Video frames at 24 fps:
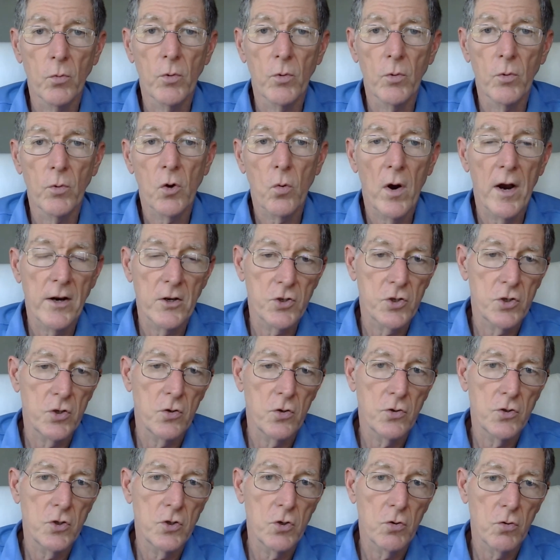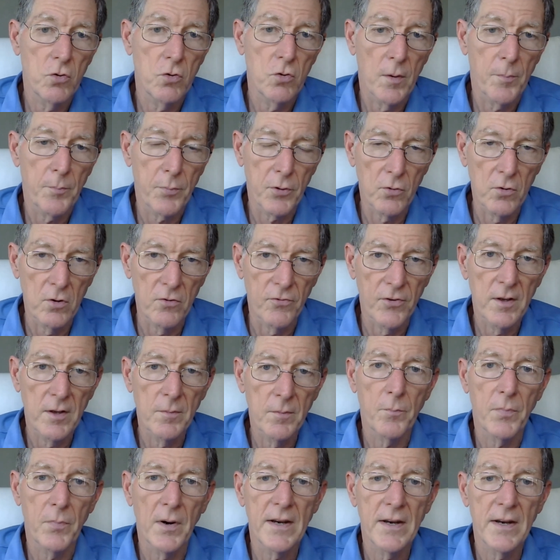requires you to approve it,